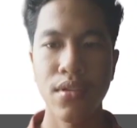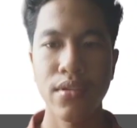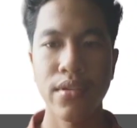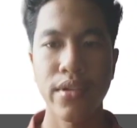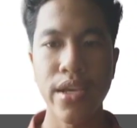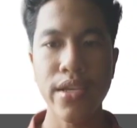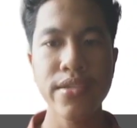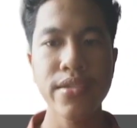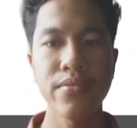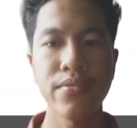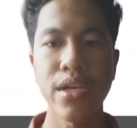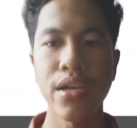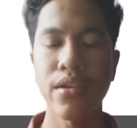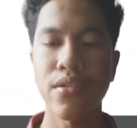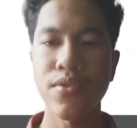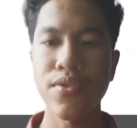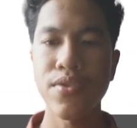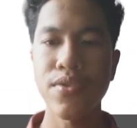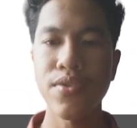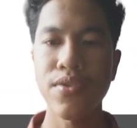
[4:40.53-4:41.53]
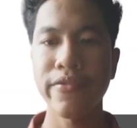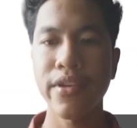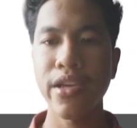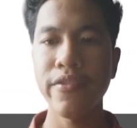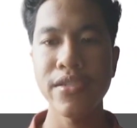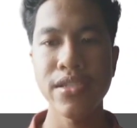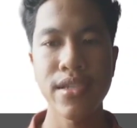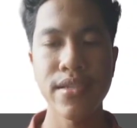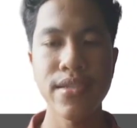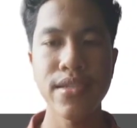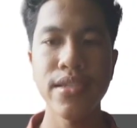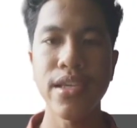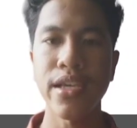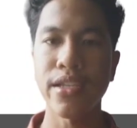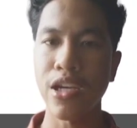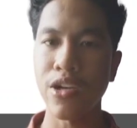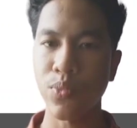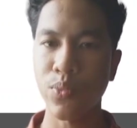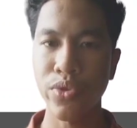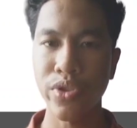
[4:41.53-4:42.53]
Next, we also have efficiency
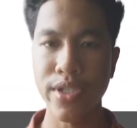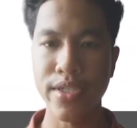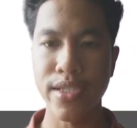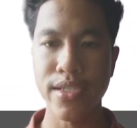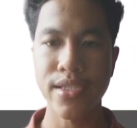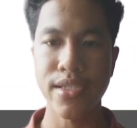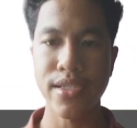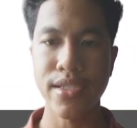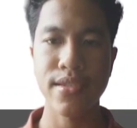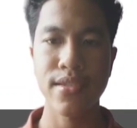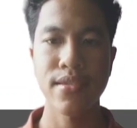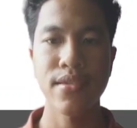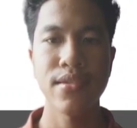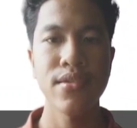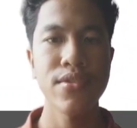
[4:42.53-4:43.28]
and output decisions.